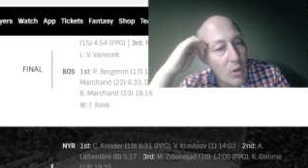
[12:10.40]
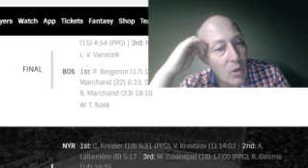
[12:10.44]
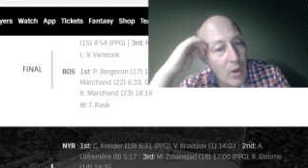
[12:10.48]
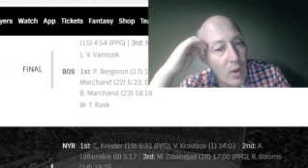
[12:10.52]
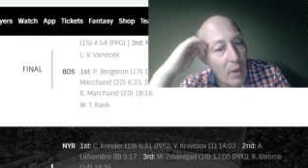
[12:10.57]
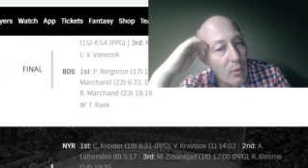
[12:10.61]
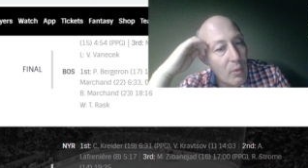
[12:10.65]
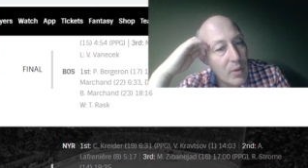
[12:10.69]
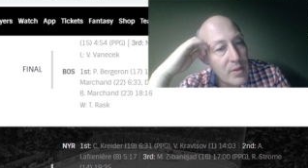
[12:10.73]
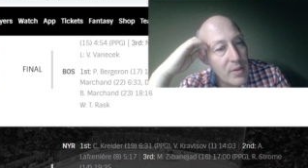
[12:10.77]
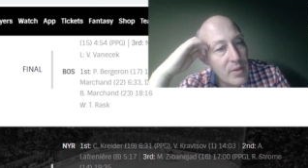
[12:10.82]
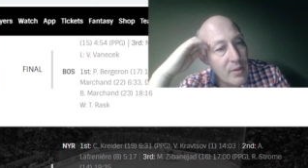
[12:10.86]
I
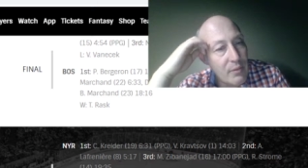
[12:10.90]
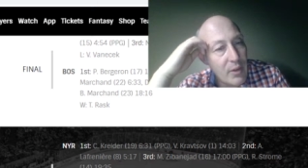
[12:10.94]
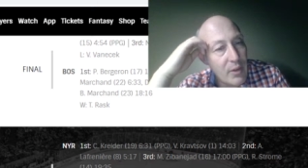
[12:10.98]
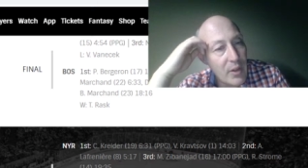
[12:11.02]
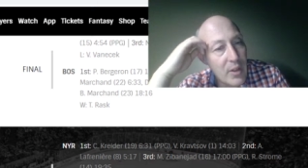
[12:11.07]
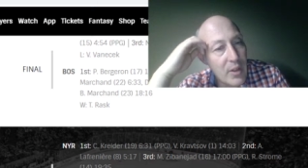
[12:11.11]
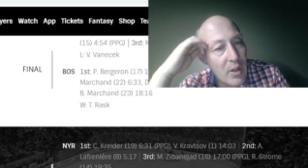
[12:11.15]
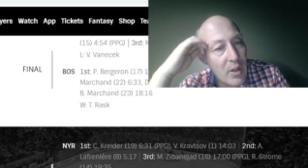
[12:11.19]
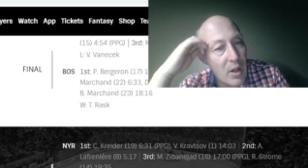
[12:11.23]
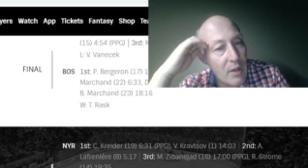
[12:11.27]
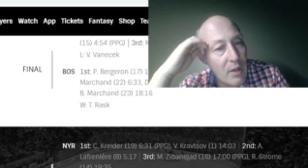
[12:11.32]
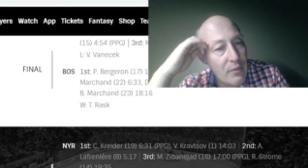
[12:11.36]
wasn't very
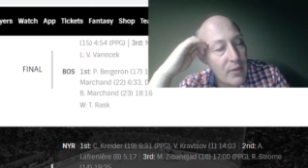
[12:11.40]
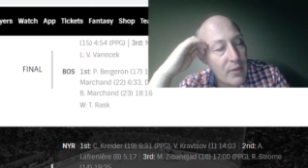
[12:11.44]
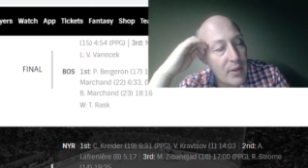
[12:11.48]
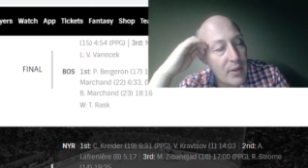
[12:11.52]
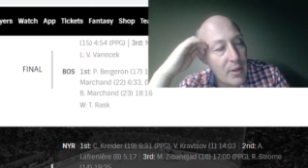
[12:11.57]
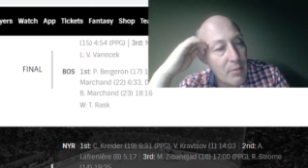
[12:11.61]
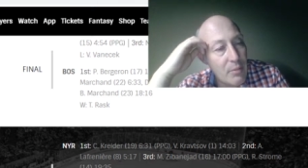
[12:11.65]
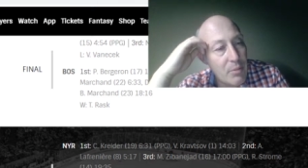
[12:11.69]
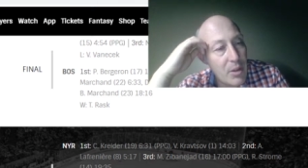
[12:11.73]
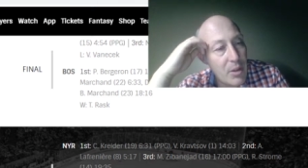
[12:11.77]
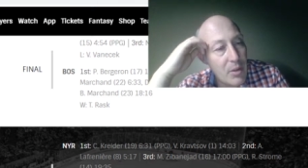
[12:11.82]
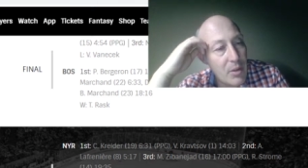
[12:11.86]
confident
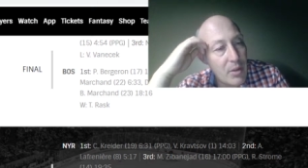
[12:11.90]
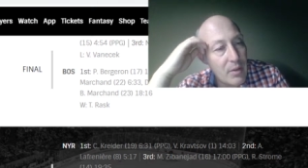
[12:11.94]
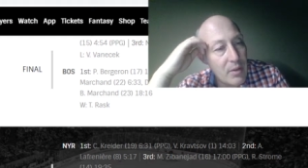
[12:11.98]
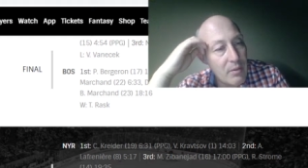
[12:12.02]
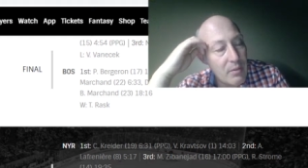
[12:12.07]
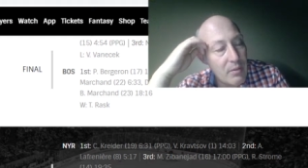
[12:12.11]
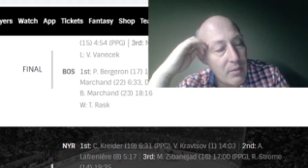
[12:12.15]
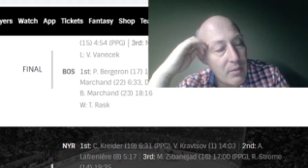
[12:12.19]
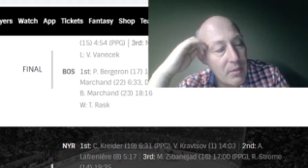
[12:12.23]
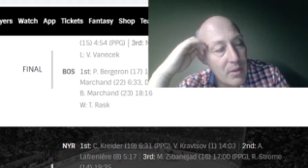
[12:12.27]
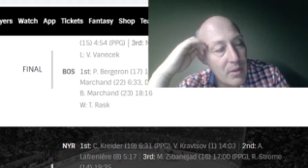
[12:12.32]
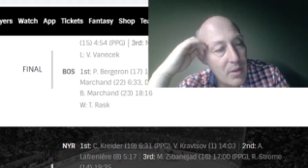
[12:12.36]
about it.
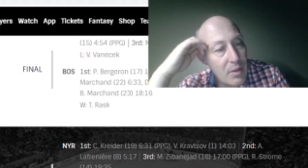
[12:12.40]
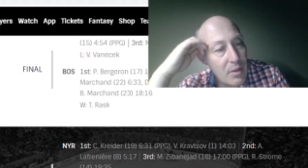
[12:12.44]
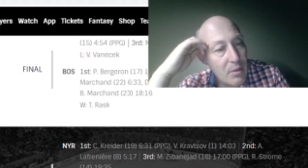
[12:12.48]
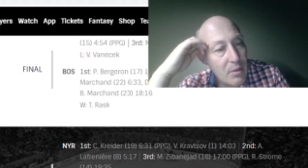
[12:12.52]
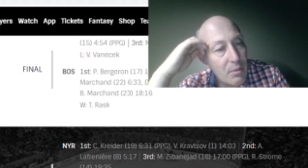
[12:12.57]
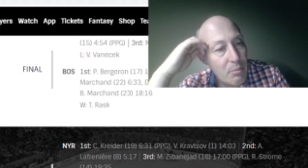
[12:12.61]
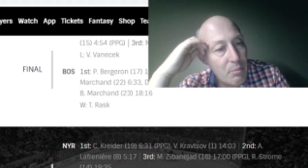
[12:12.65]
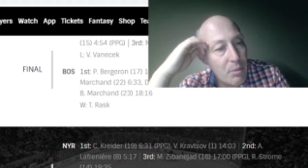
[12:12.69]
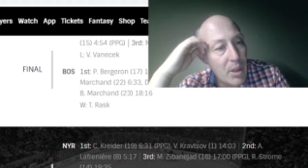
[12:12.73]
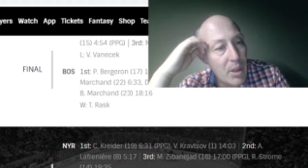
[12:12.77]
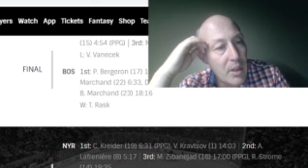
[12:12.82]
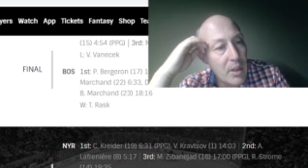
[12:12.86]

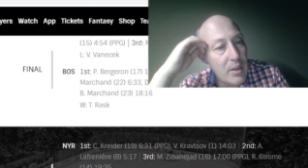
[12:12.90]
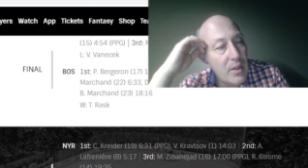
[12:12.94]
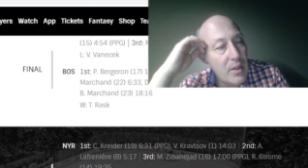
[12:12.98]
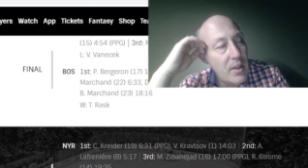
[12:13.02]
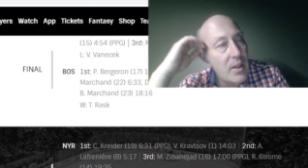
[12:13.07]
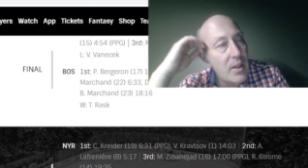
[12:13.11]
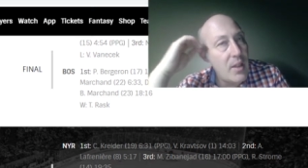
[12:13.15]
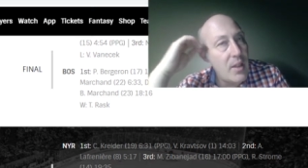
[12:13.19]
But